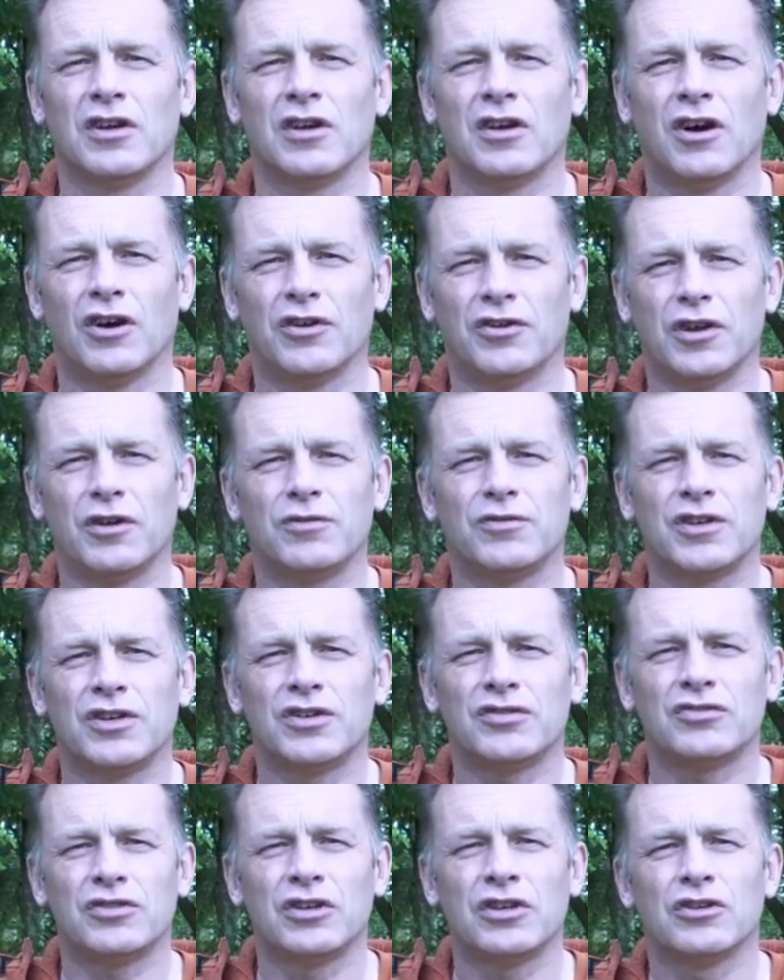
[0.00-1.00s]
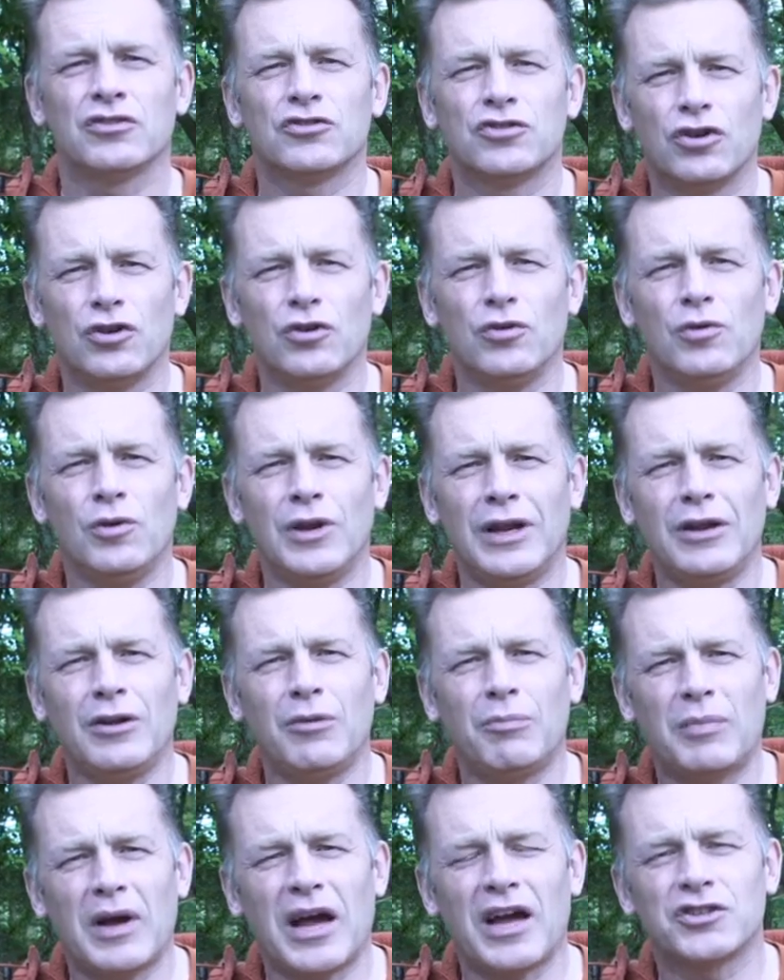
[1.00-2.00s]
I noticed 2 little
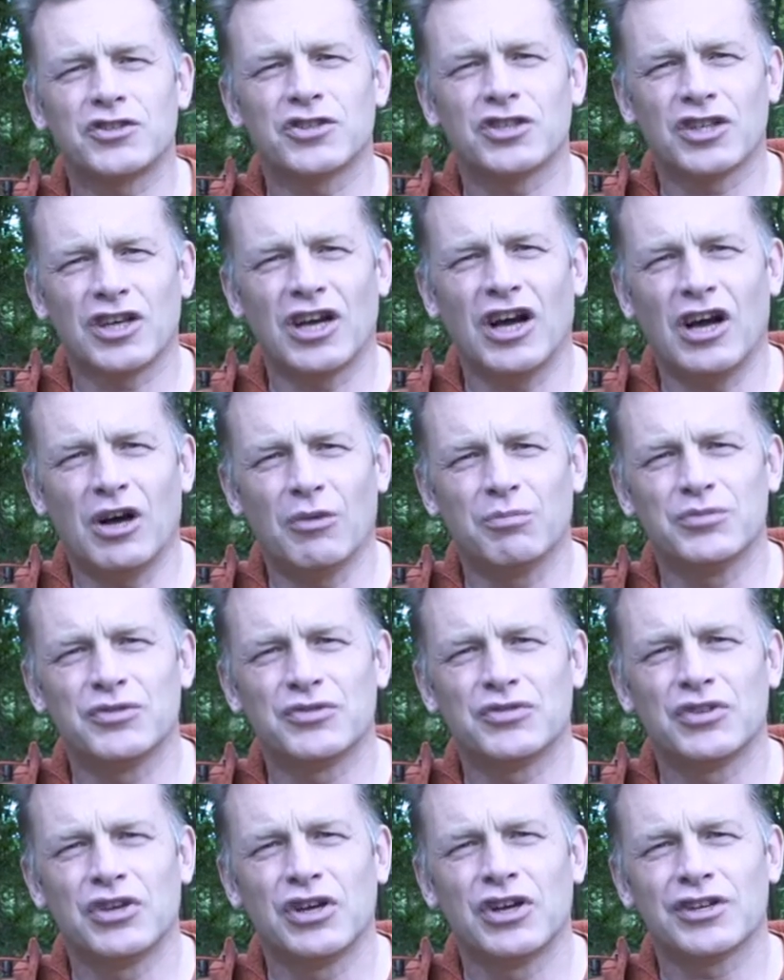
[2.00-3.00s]
badger cubs